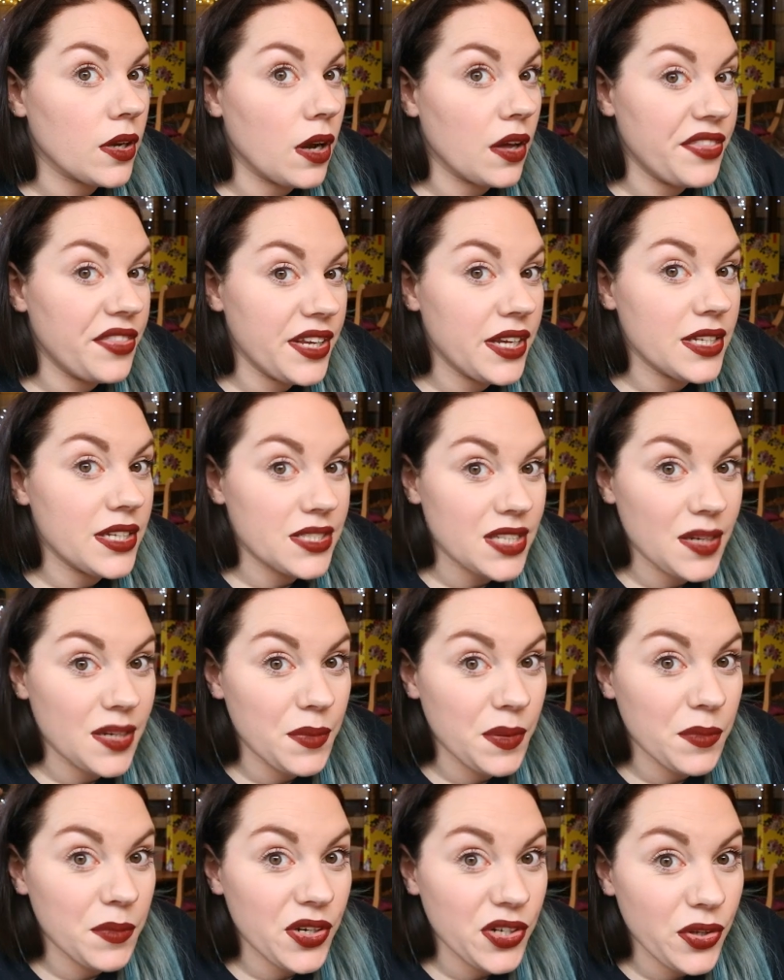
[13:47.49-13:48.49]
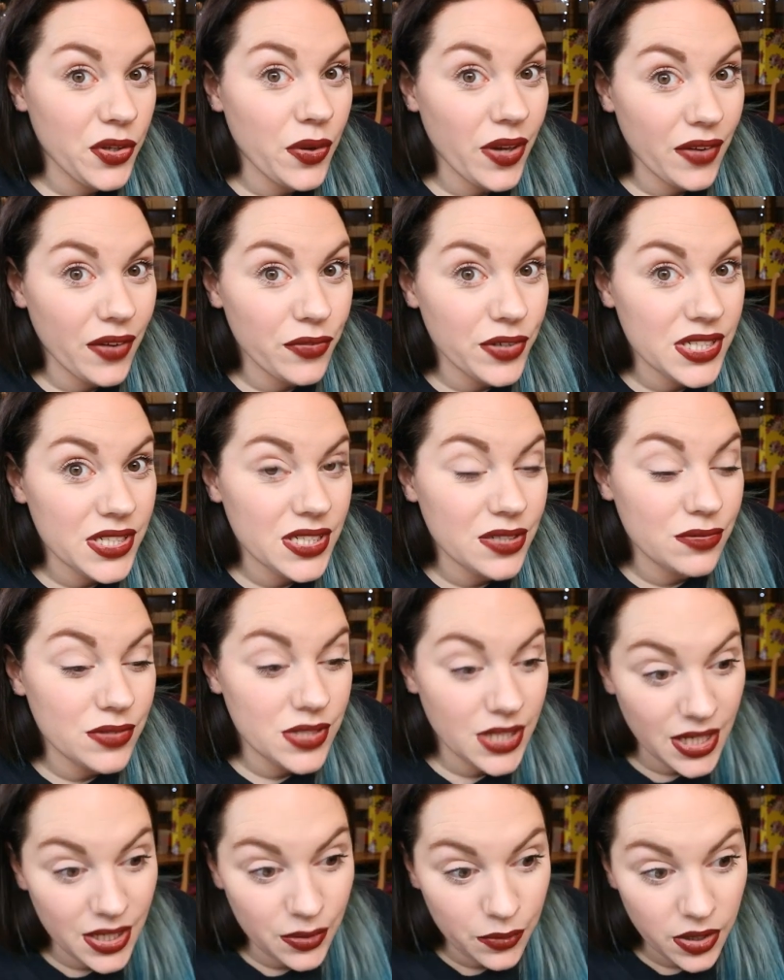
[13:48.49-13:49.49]
I think it's going to be my new every single
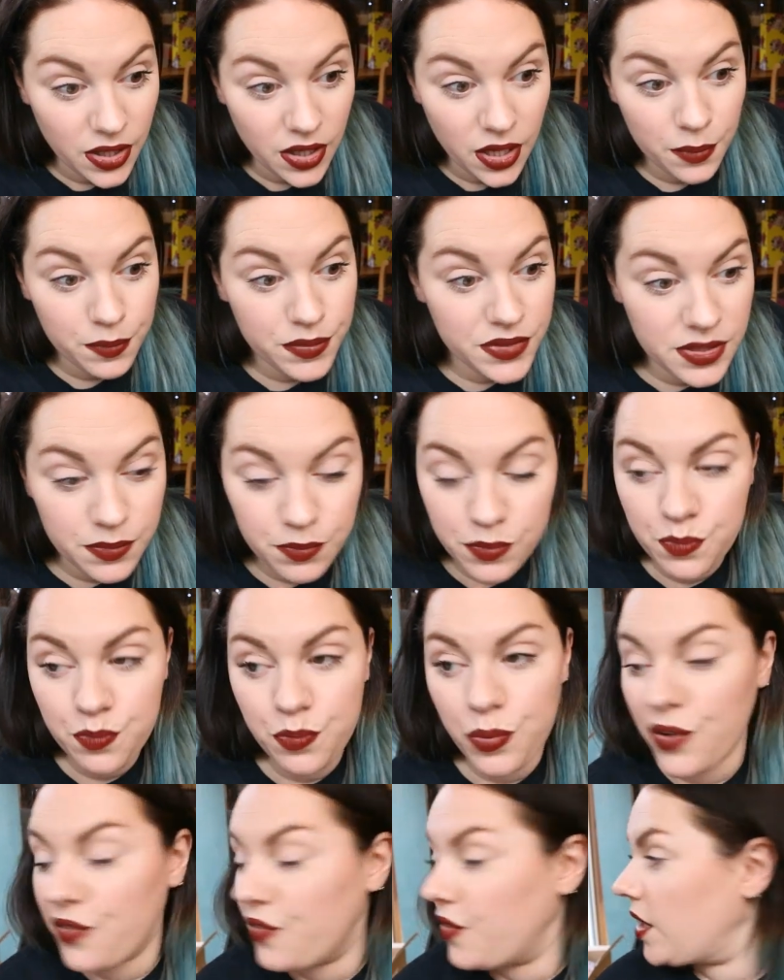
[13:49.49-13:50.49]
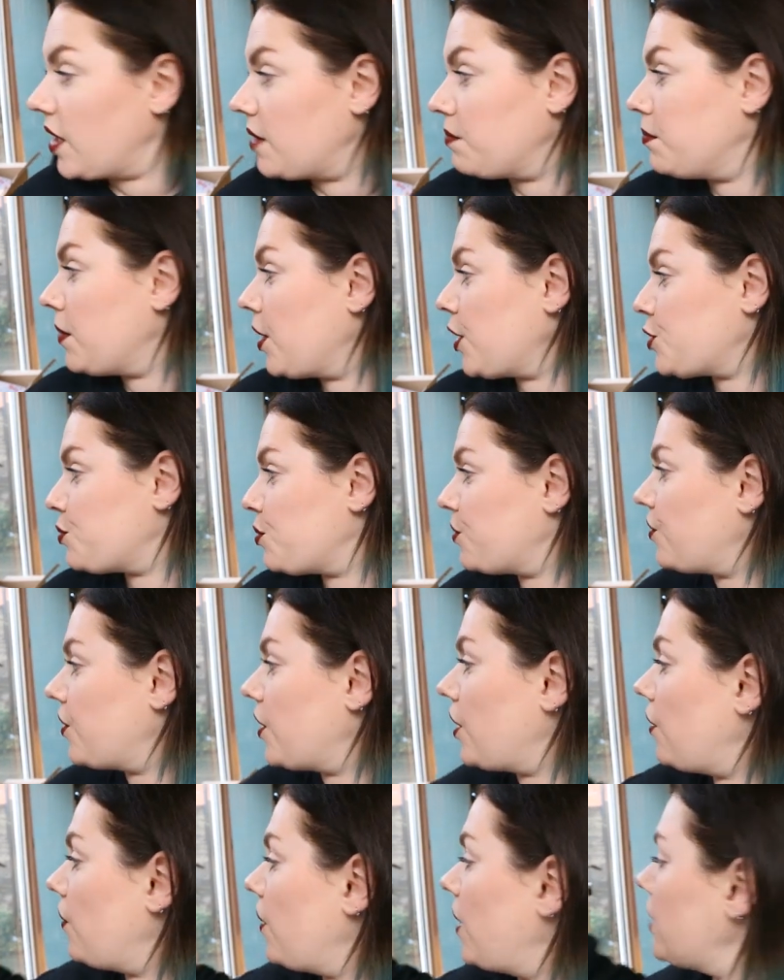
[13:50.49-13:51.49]
day one I prefer much
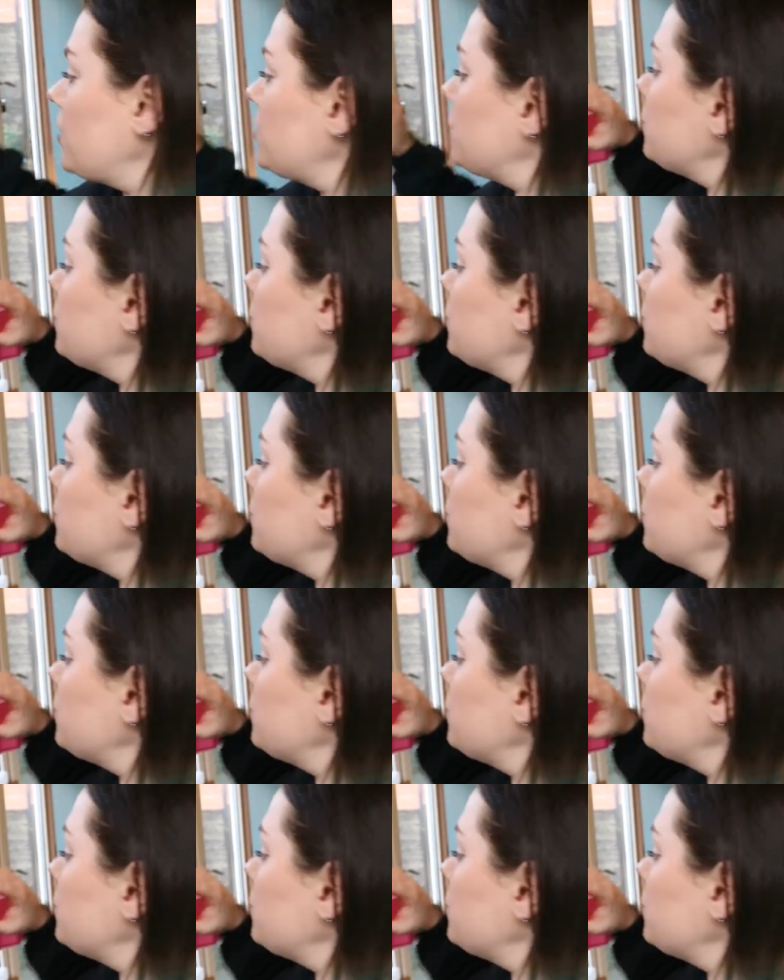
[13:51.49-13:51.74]
prefer it I